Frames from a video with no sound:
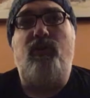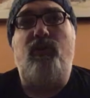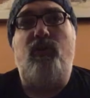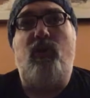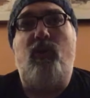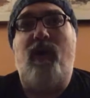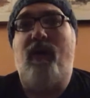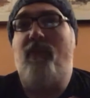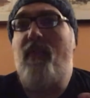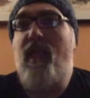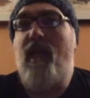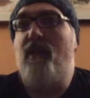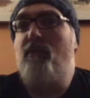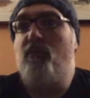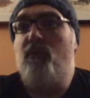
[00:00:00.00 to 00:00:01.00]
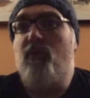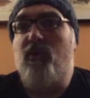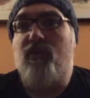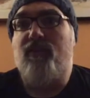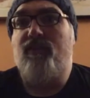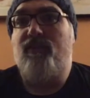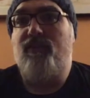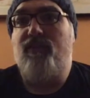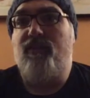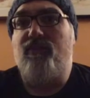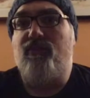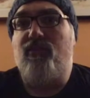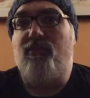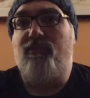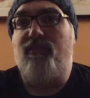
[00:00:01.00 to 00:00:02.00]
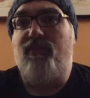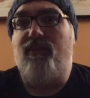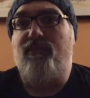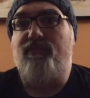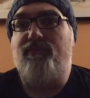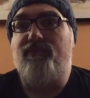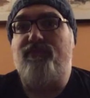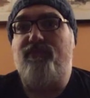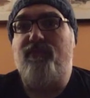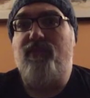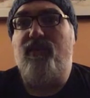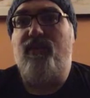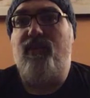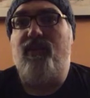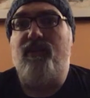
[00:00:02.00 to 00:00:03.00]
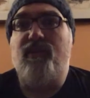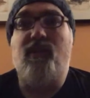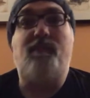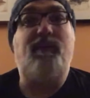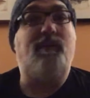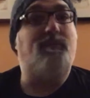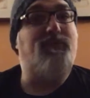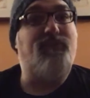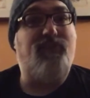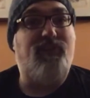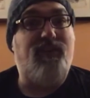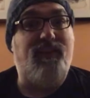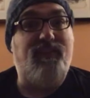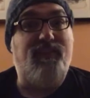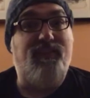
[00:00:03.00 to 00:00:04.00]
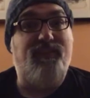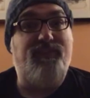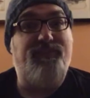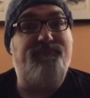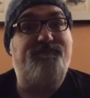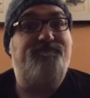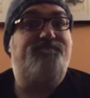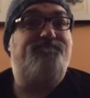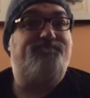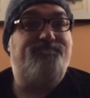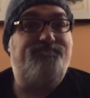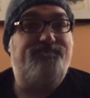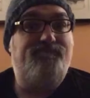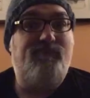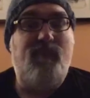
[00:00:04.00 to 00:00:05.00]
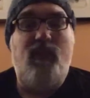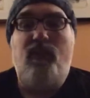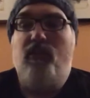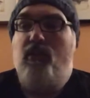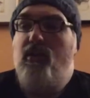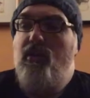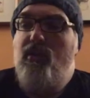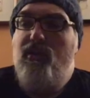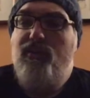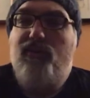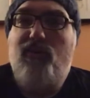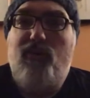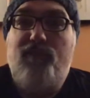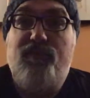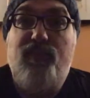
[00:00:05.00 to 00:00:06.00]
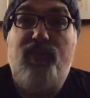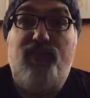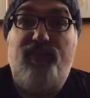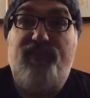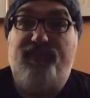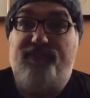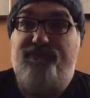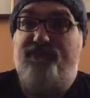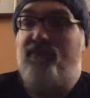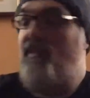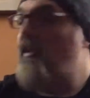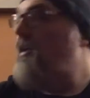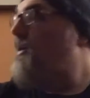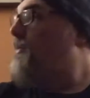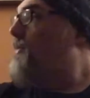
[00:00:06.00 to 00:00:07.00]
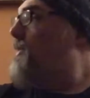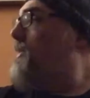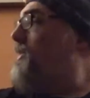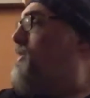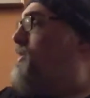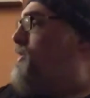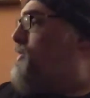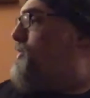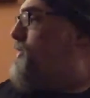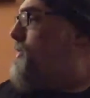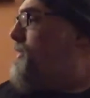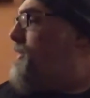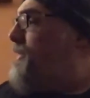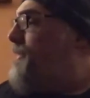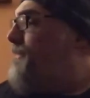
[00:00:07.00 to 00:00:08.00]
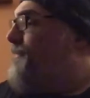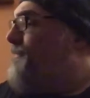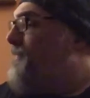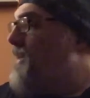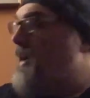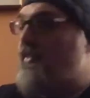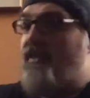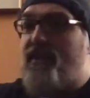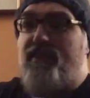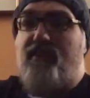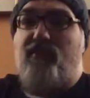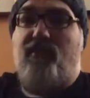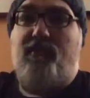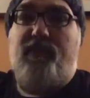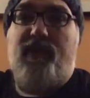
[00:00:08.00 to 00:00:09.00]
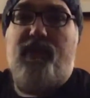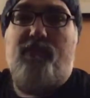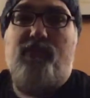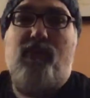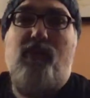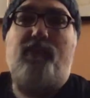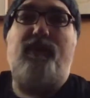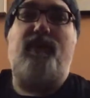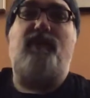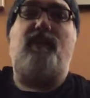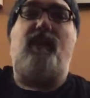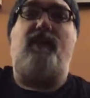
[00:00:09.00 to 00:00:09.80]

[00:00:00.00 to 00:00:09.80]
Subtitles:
how that works in terms of coming up with song ideas. So first, I wanted to show you, I thought this would be an appropriate